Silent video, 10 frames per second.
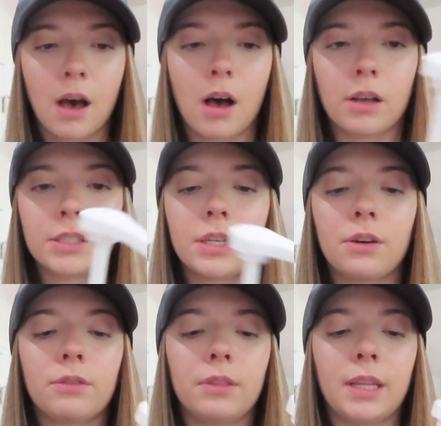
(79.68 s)

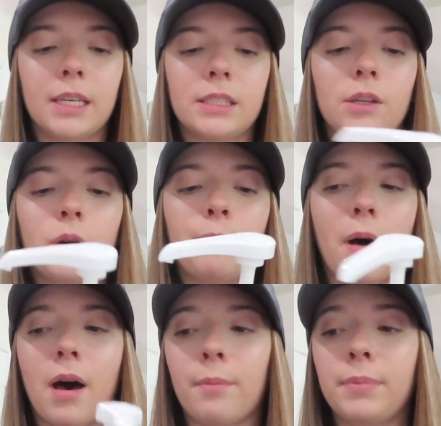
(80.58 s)
Also, this little
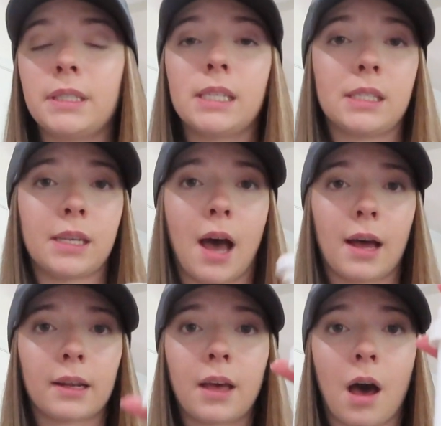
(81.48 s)
pump does
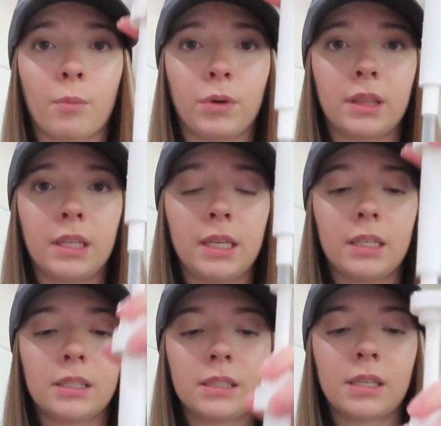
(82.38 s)
not come with
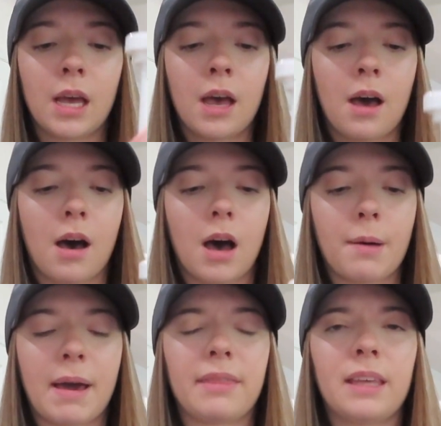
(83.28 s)
these.
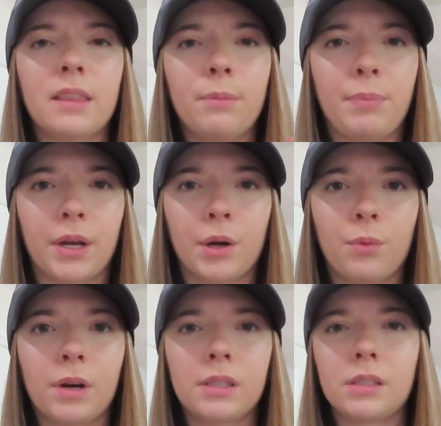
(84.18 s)
I think the bigger
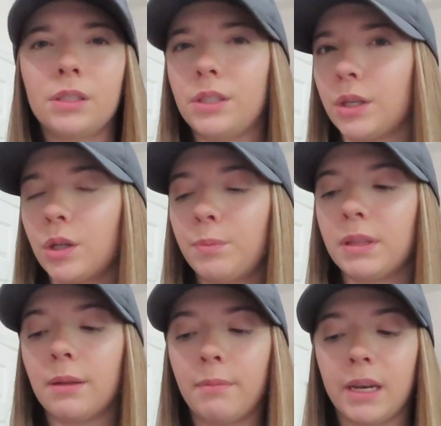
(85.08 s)
ones do,
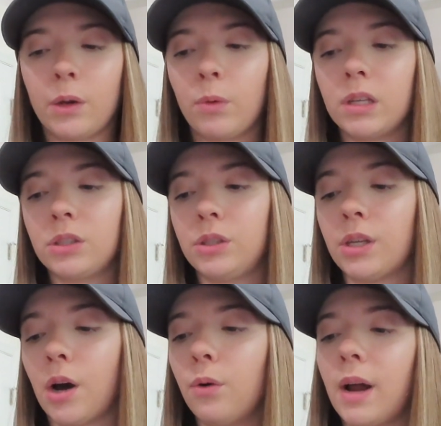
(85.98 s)
but the mini ones
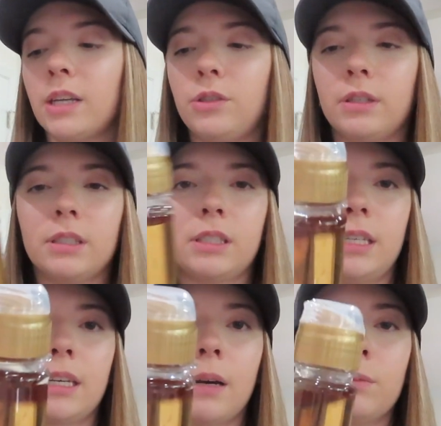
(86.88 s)
don't. As you can
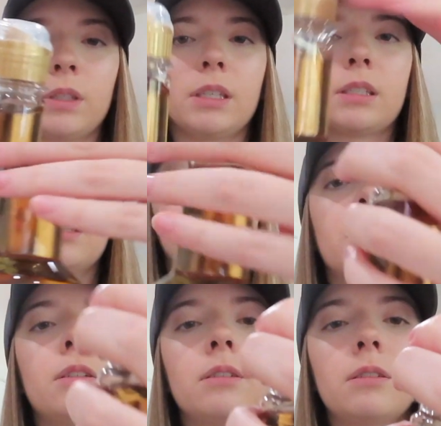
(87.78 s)
see, it comes with this
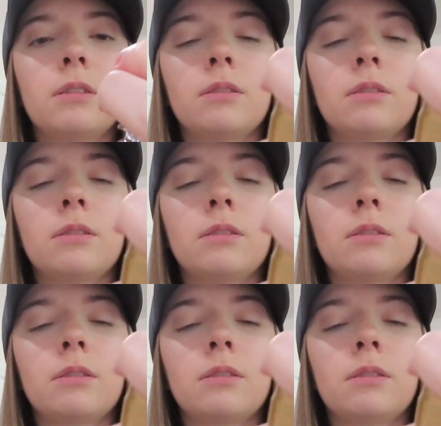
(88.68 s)
little,